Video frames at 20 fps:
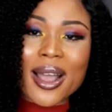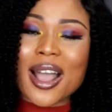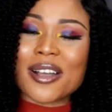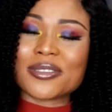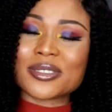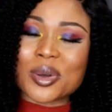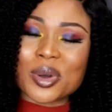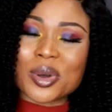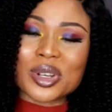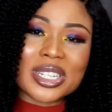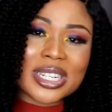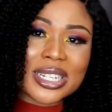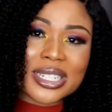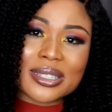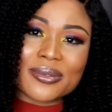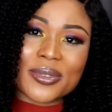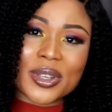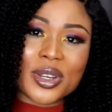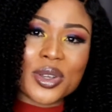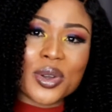after watching this
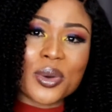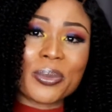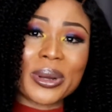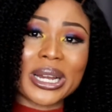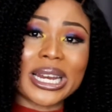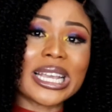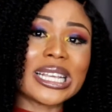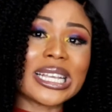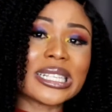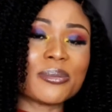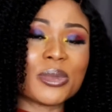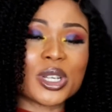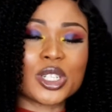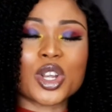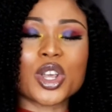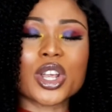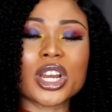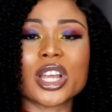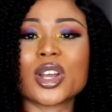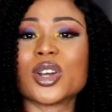video, please make sure
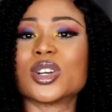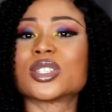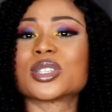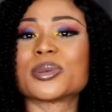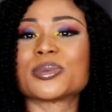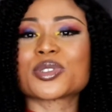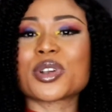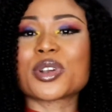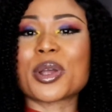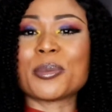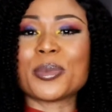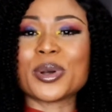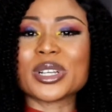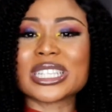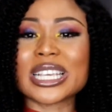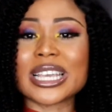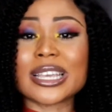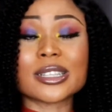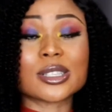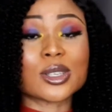you click on the subscribe
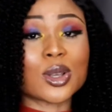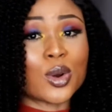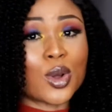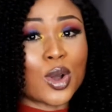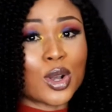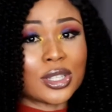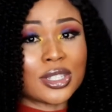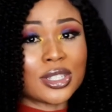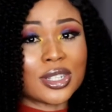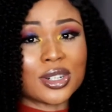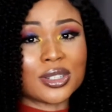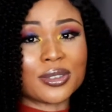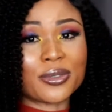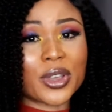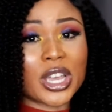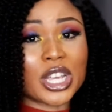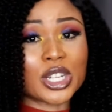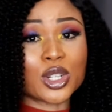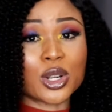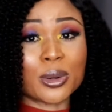button, turn on the
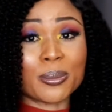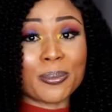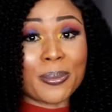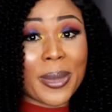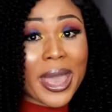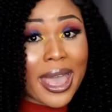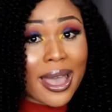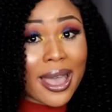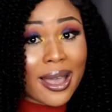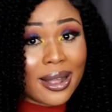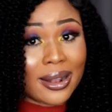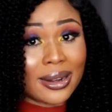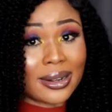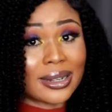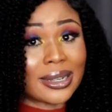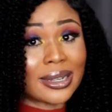notification bell,